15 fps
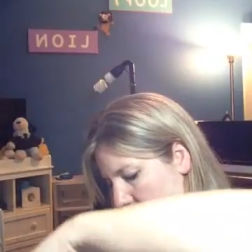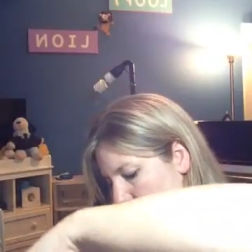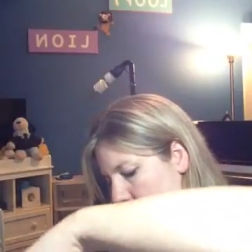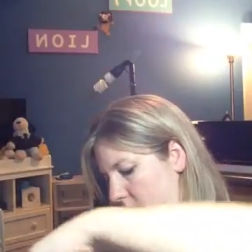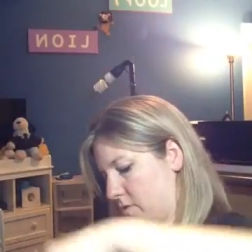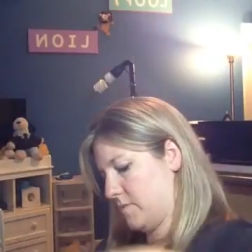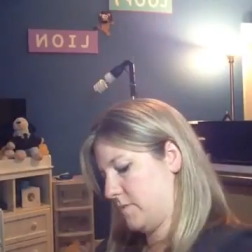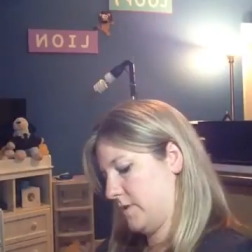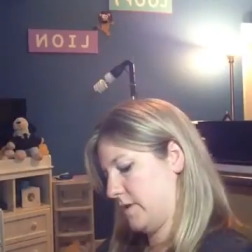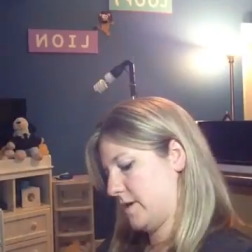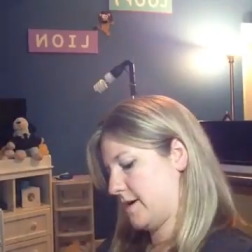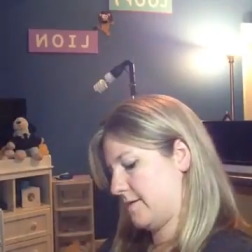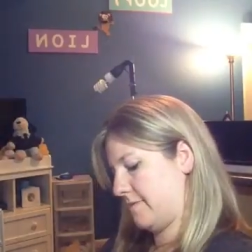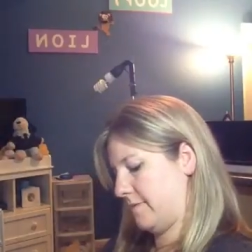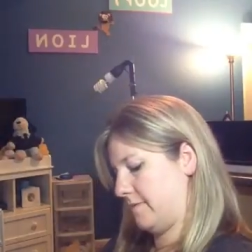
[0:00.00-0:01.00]
Don't pull it
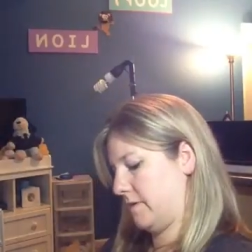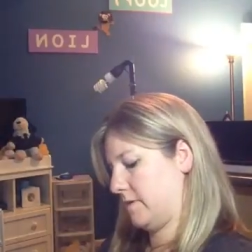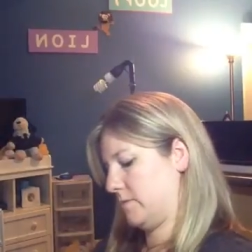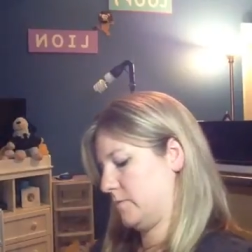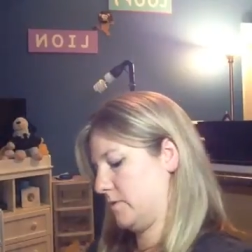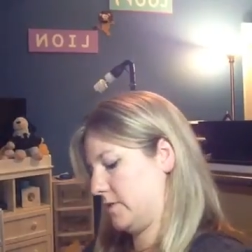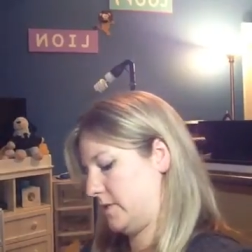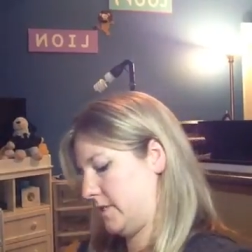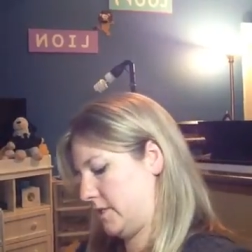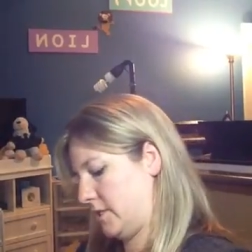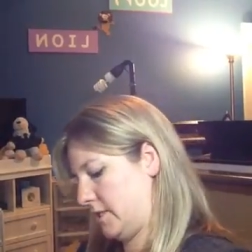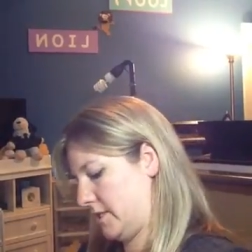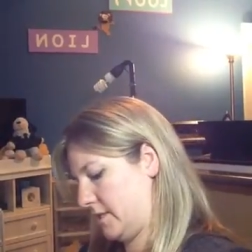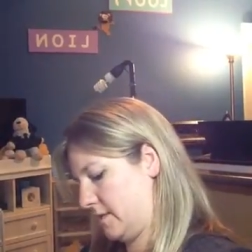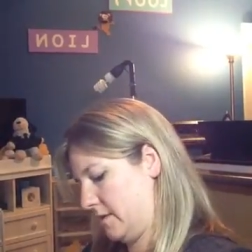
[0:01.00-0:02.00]
off if there's more
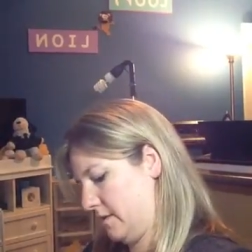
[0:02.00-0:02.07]
stitching.